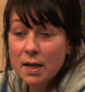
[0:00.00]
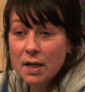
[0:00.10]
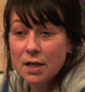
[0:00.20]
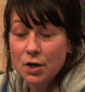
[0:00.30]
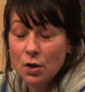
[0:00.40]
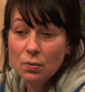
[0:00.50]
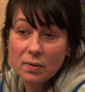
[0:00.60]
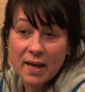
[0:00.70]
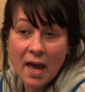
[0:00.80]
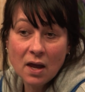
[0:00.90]
You
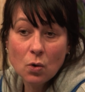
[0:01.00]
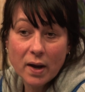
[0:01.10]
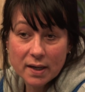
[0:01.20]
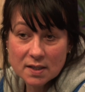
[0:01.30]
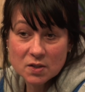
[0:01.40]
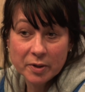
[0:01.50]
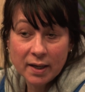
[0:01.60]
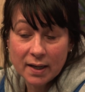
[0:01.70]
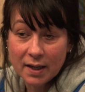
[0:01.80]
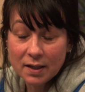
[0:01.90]
know, can't quite
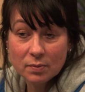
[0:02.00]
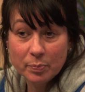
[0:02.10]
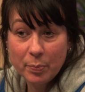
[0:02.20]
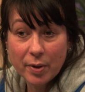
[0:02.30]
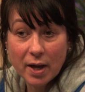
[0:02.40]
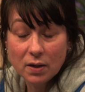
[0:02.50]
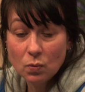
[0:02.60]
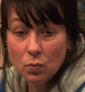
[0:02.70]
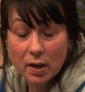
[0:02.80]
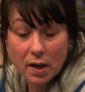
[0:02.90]
explain it,
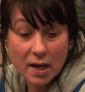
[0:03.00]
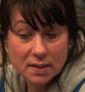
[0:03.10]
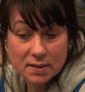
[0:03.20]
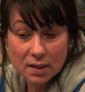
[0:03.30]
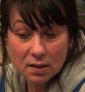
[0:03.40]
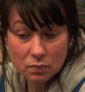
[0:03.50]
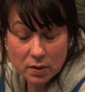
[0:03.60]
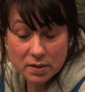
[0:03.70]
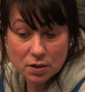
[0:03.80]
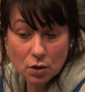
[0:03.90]
but what I did
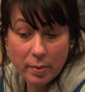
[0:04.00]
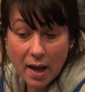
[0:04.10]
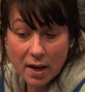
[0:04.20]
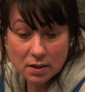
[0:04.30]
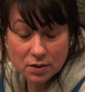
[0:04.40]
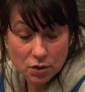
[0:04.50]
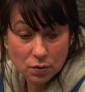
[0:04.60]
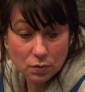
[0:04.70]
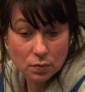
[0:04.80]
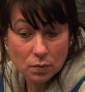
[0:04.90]
was go back
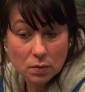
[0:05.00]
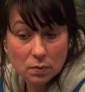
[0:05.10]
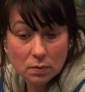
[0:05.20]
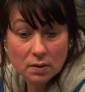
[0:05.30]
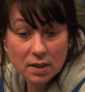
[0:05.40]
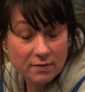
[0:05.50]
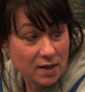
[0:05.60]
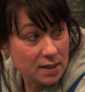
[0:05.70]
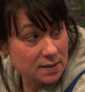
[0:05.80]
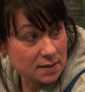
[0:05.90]
to
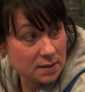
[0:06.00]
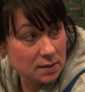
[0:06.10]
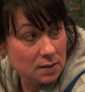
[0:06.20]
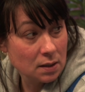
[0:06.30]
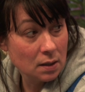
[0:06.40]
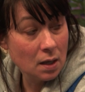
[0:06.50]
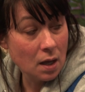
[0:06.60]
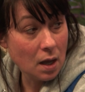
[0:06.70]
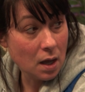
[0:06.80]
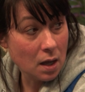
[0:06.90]
leave-its,
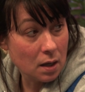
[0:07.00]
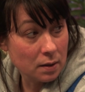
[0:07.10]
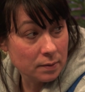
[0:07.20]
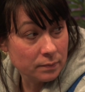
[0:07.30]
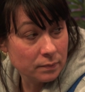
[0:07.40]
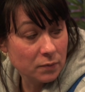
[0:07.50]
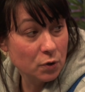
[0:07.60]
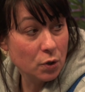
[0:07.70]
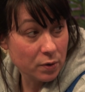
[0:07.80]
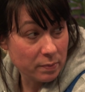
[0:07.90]

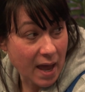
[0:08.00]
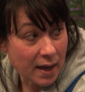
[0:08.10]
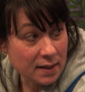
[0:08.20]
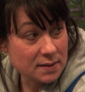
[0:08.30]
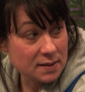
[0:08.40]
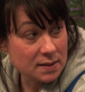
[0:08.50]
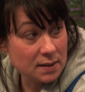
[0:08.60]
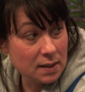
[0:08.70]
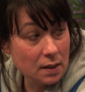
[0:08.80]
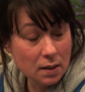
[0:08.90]
go to mats.
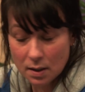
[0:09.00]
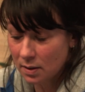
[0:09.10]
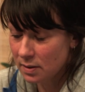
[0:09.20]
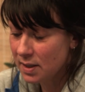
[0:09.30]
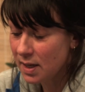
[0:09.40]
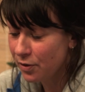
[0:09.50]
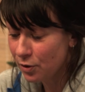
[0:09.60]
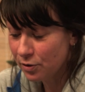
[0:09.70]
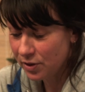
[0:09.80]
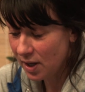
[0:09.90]
Mm-hmm. The
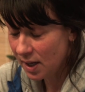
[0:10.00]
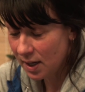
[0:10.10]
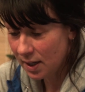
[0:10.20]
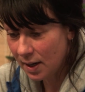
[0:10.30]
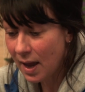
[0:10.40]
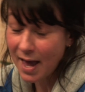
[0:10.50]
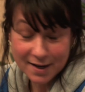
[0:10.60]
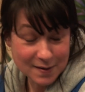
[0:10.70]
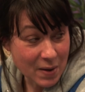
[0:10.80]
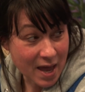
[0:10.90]
other thing,
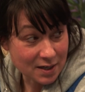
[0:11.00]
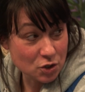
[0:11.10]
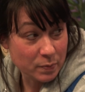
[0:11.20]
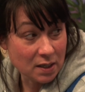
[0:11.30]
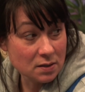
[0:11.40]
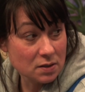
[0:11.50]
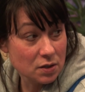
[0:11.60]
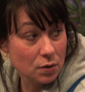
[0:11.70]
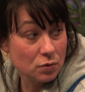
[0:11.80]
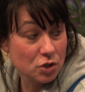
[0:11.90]
added management.
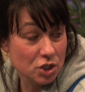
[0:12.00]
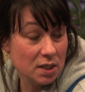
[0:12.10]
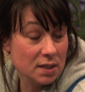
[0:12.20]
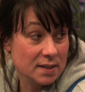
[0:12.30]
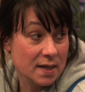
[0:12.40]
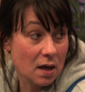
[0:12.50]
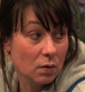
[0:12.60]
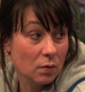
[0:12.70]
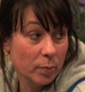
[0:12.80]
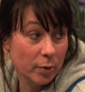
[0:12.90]
So she is
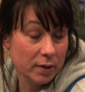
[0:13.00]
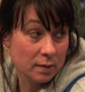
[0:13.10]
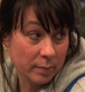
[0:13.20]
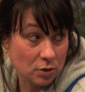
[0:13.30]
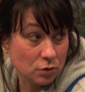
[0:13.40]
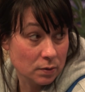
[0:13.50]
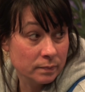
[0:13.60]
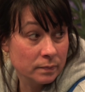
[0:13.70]
now put in a bedroom.